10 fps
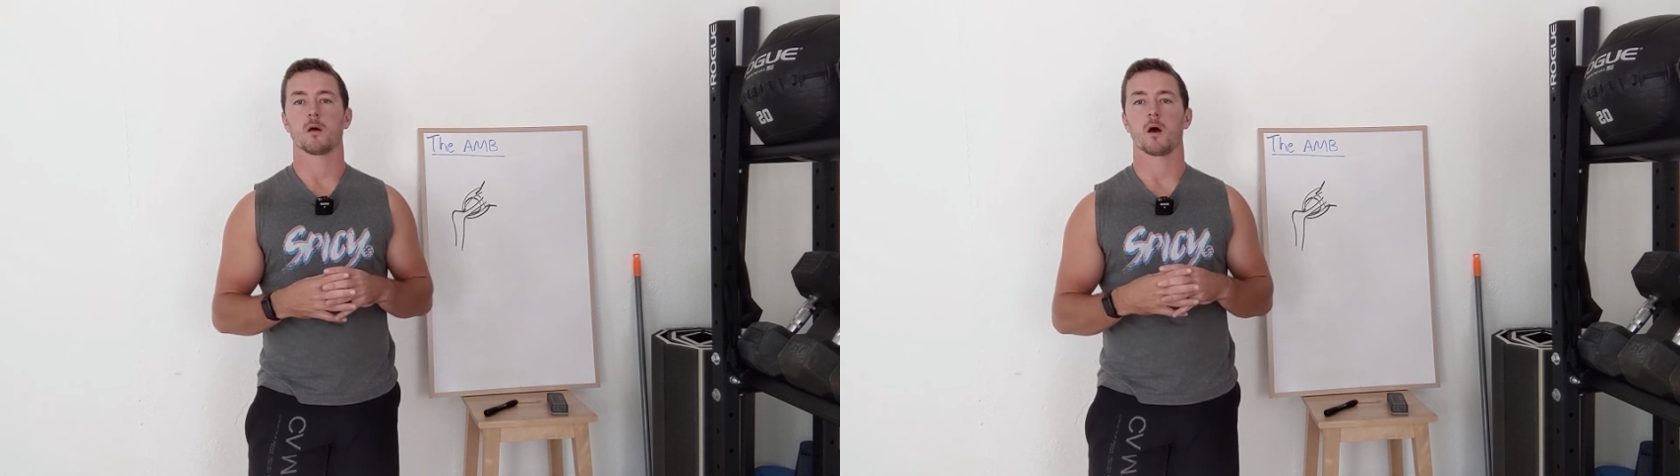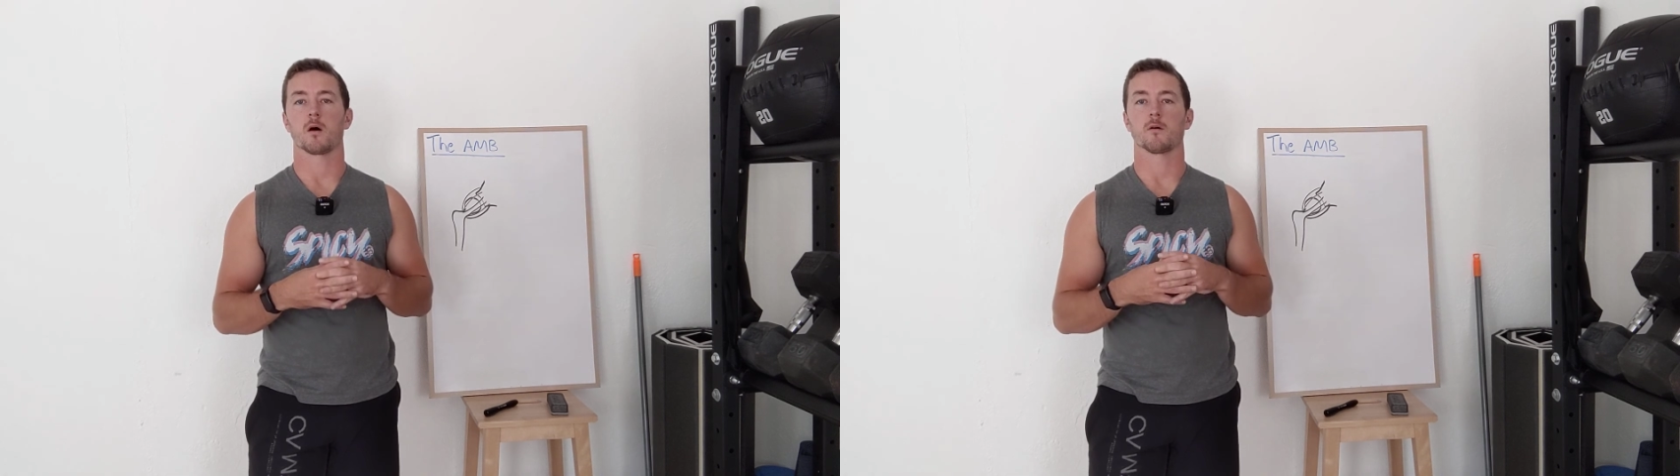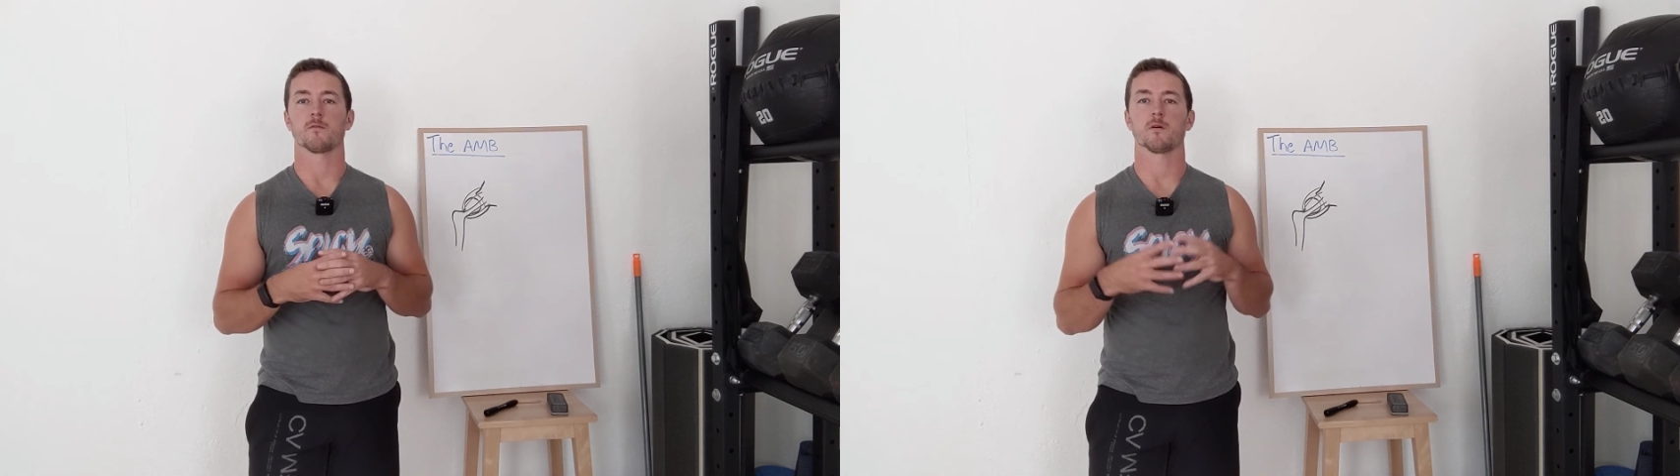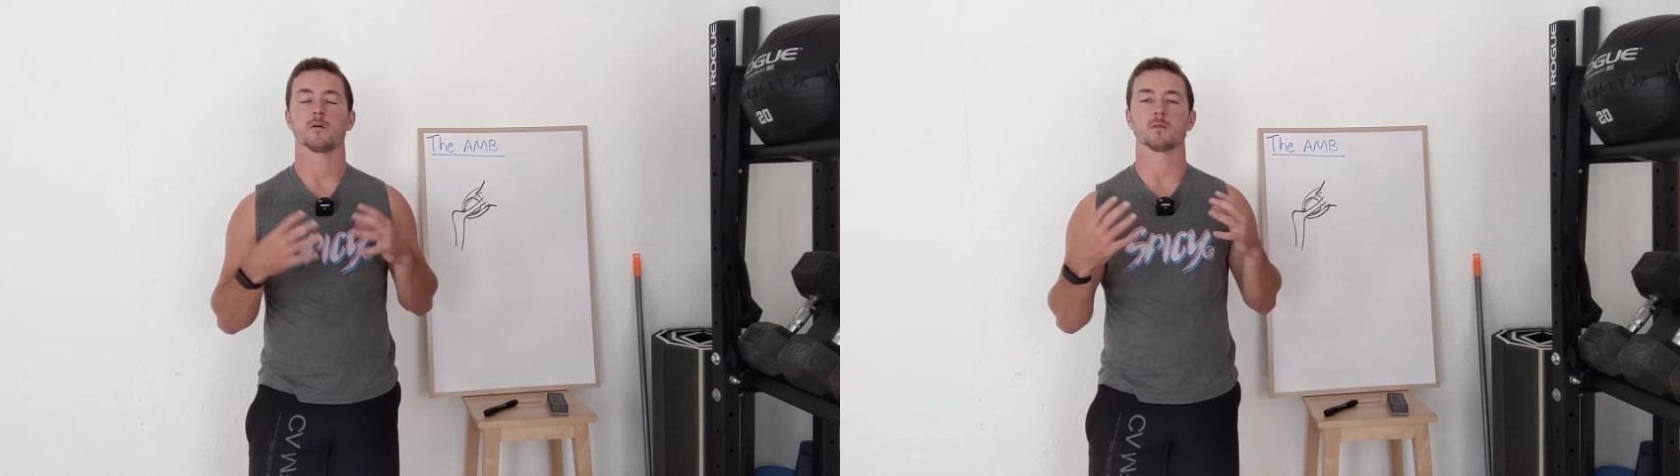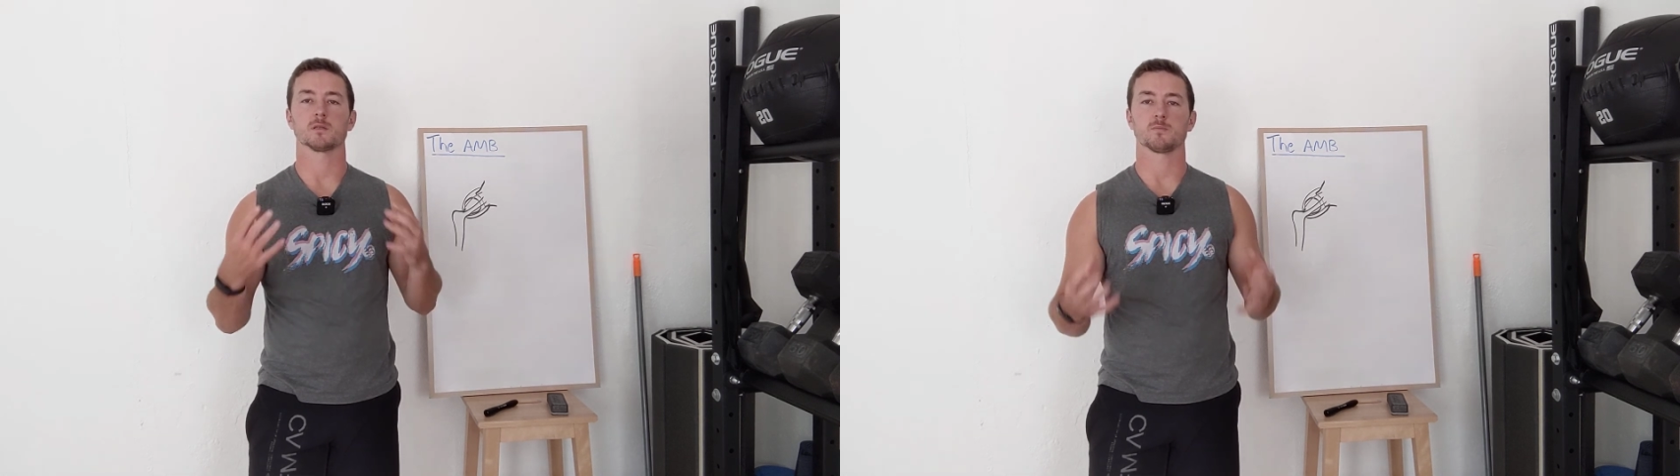of
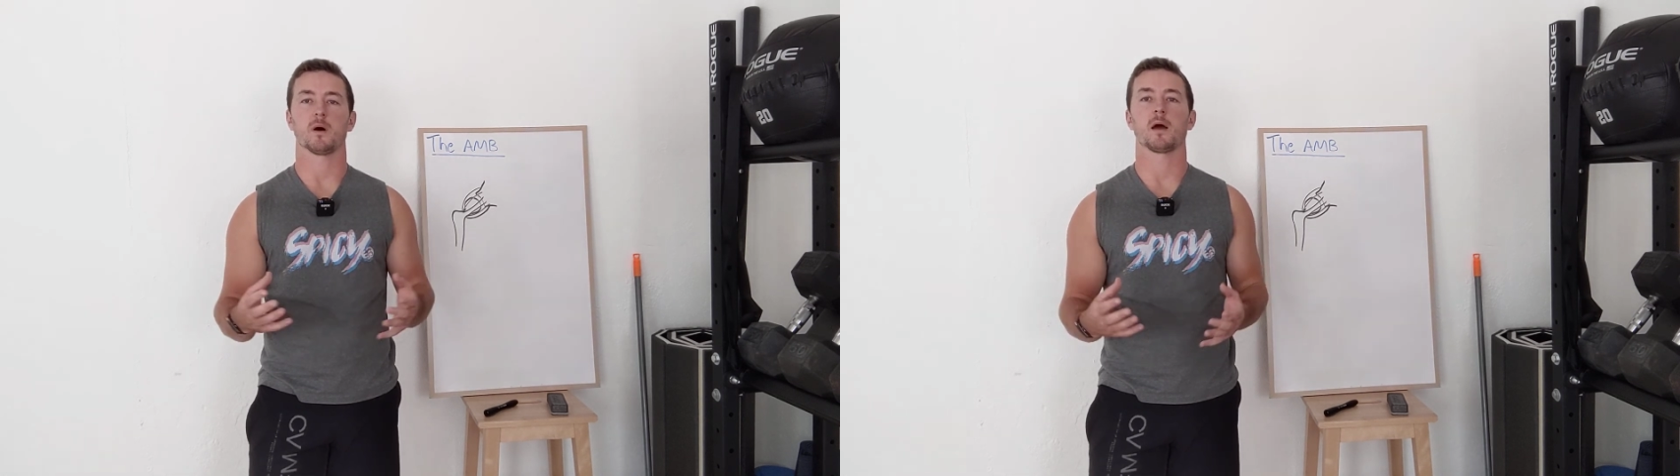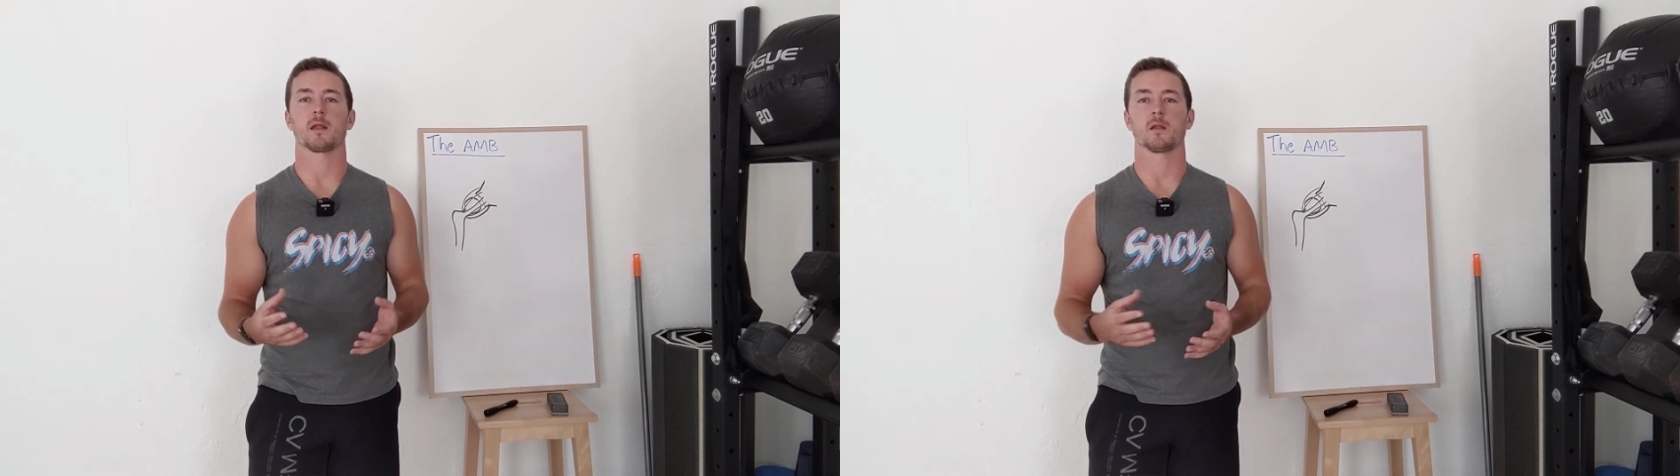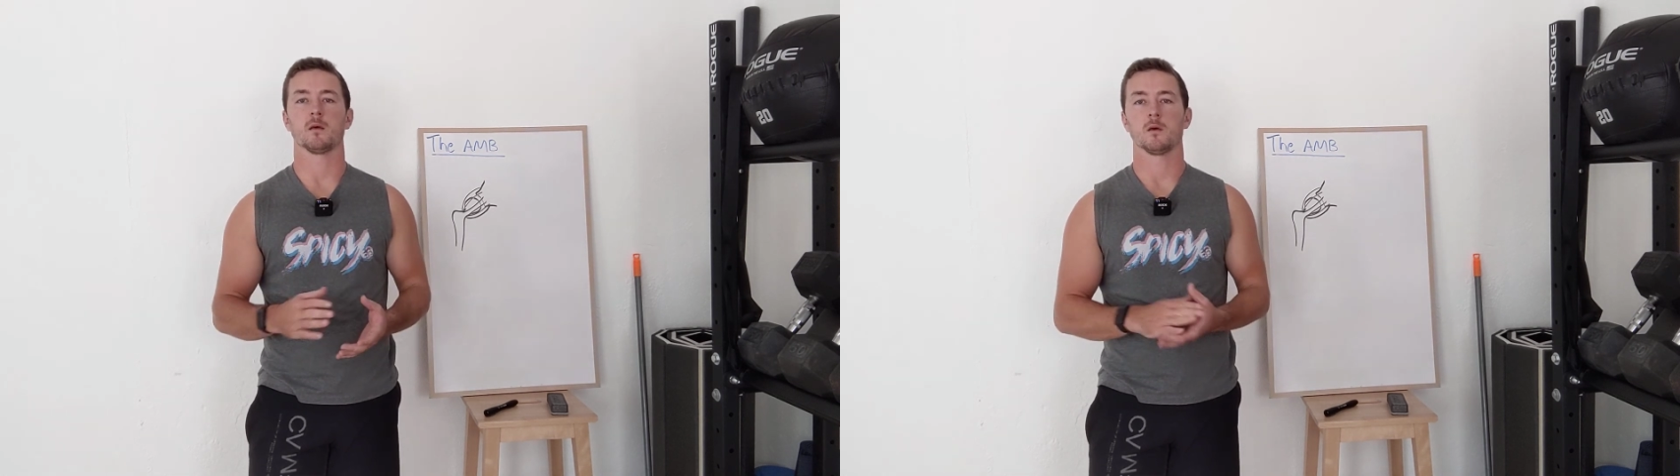the spine